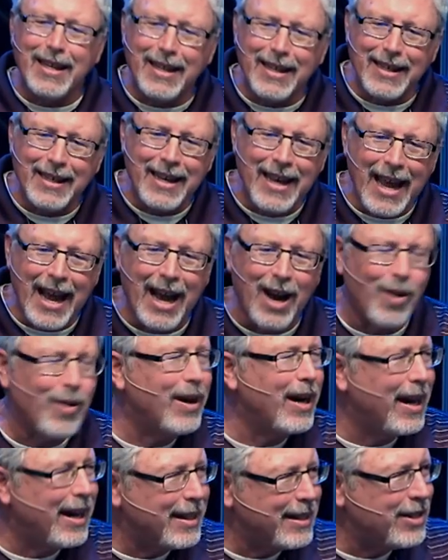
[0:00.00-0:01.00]
now,
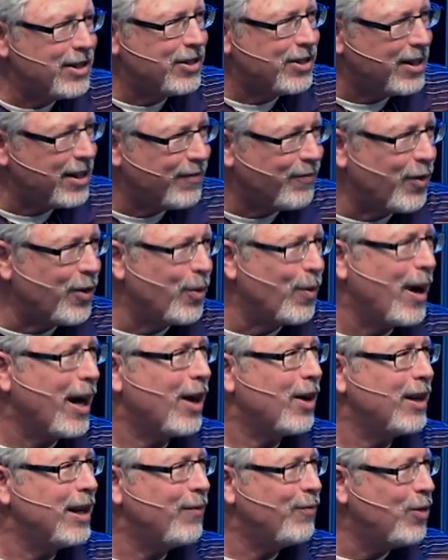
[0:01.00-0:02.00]
uh, just for the
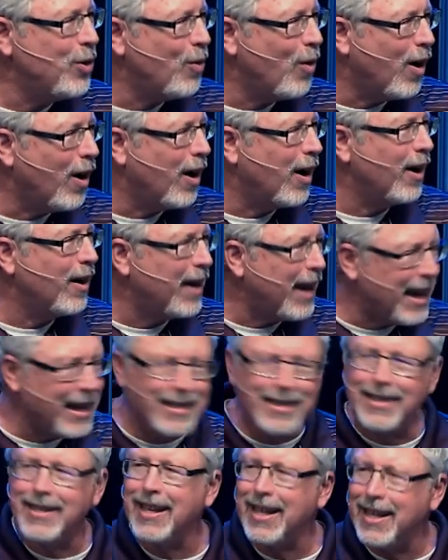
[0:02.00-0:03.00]
record, if you are a
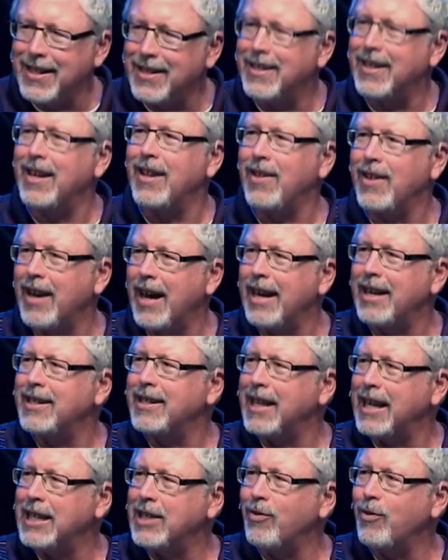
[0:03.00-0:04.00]
citizen of the United
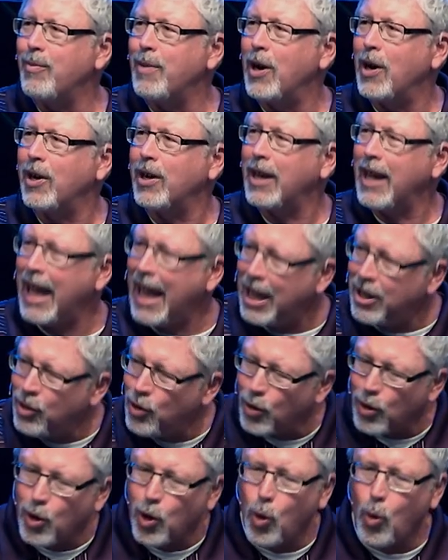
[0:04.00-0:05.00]
States of America and you
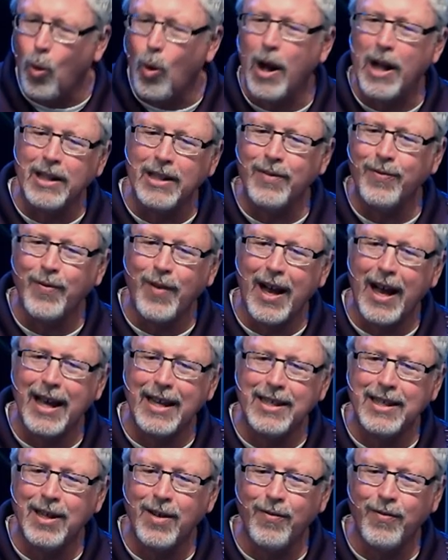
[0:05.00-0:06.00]
are
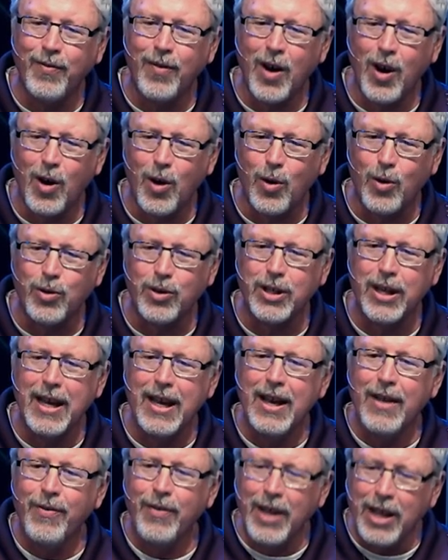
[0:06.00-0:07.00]
qualified to vote,
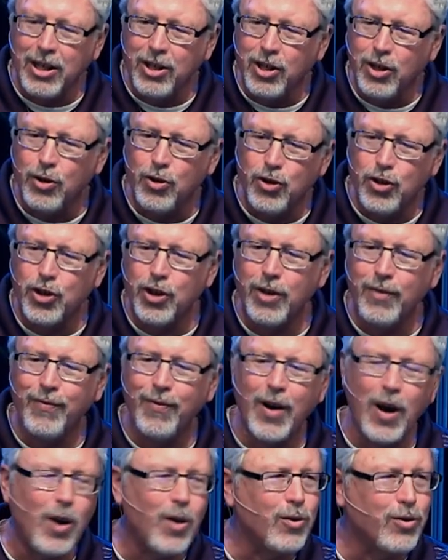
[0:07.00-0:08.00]
then you should
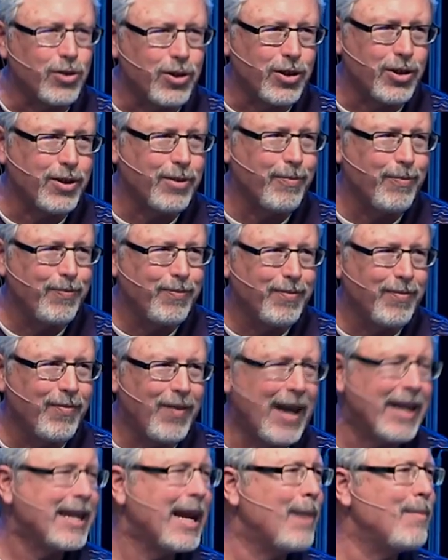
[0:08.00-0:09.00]
vote. In
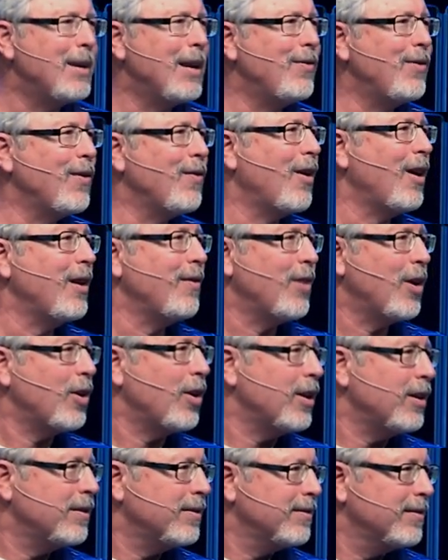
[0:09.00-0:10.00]
fact, how many of you have already
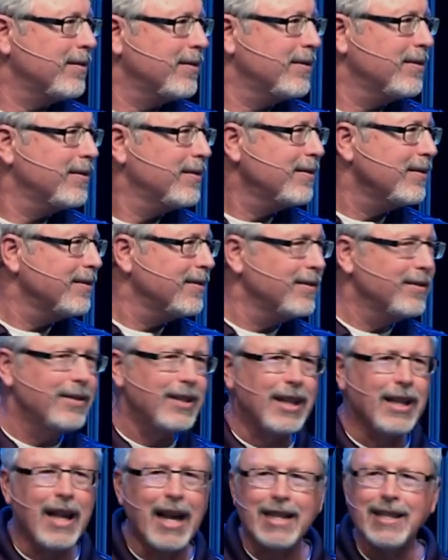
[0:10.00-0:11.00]
voted? See,
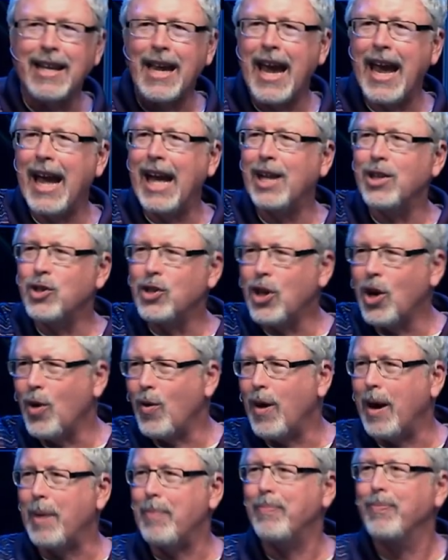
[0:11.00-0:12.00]
lots of hands go
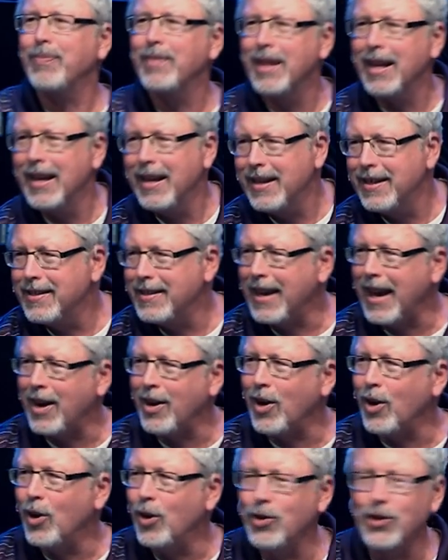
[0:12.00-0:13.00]
up. See, I don't
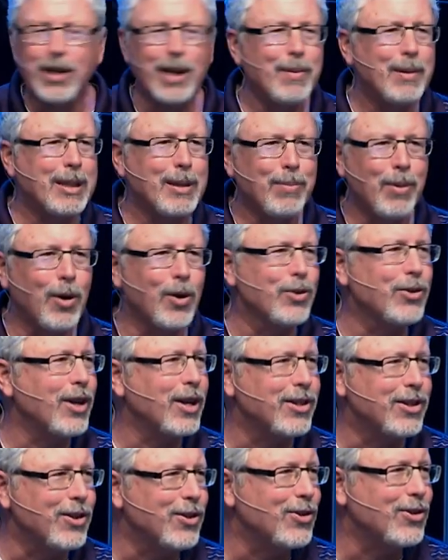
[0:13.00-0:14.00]
know who's going to be at the polls
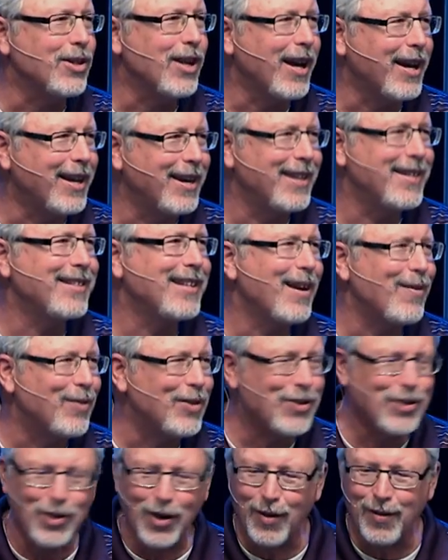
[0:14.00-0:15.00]
on Tuesday because every
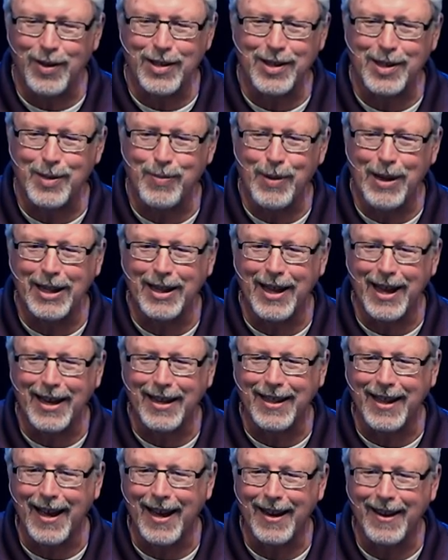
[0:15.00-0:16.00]
service has been like
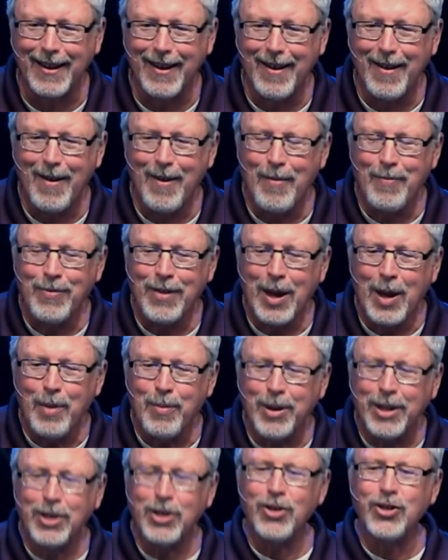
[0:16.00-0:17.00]
that.
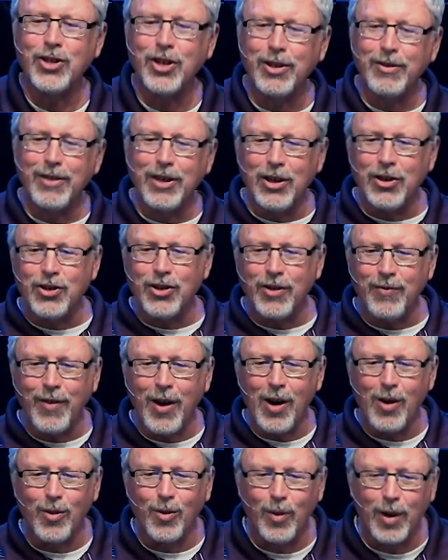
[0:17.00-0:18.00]
But you should, you should
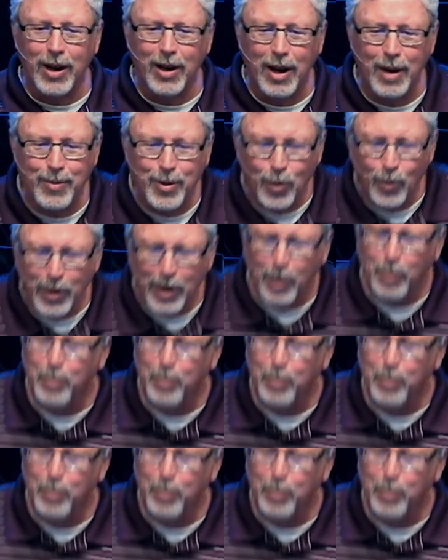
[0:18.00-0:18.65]
vote. We, I mean, we are